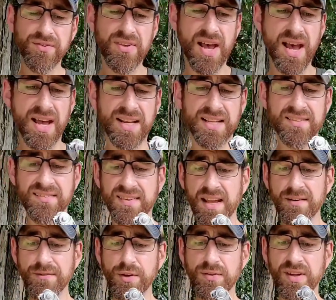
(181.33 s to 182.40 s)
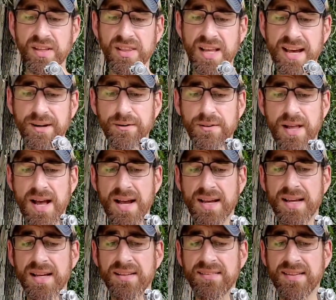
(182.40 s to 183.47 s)
side, instead of using a liner lock,
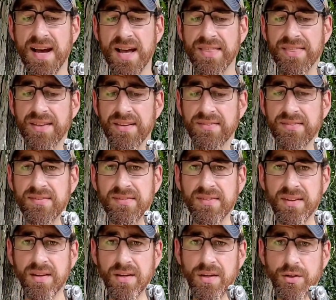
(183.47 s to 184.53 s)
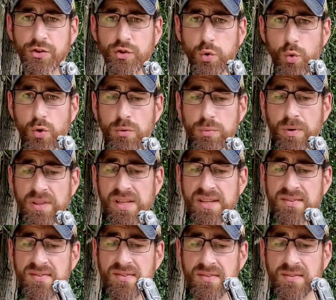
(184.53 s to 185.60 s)
it's got this tool
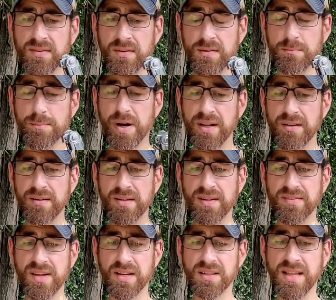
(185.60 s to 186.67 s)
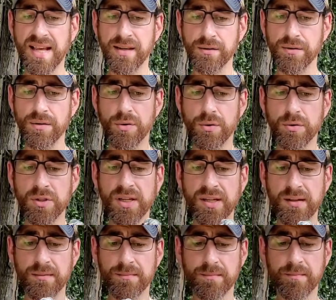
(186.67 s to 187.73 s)
release button that's got a lanyard hole in
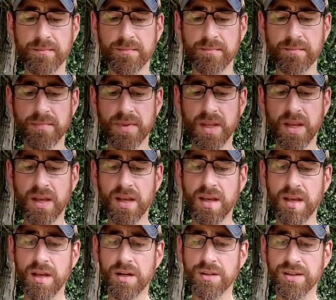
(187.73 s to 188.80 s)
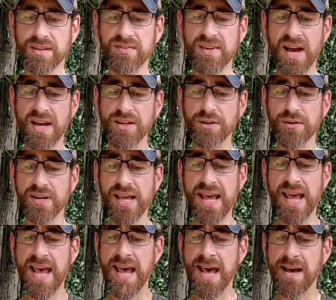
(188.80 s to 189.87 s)
it. On this side, you're going to
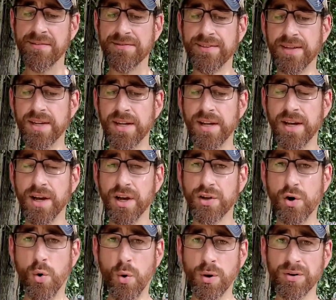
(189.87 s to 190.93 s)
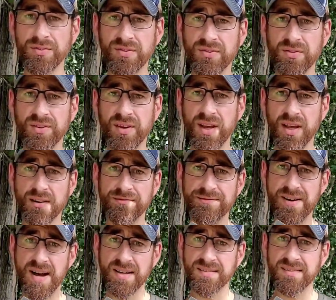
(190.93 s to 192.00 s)
have a coarse and a
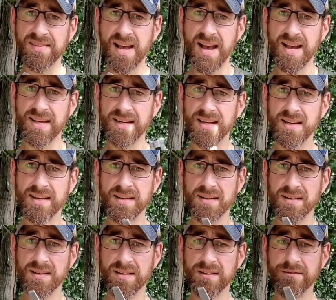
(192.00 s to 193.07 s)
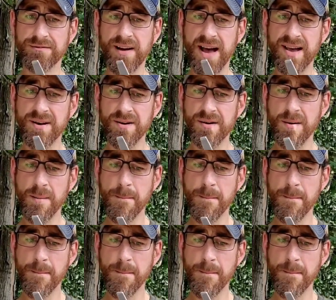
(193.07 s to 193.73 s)
fine side file.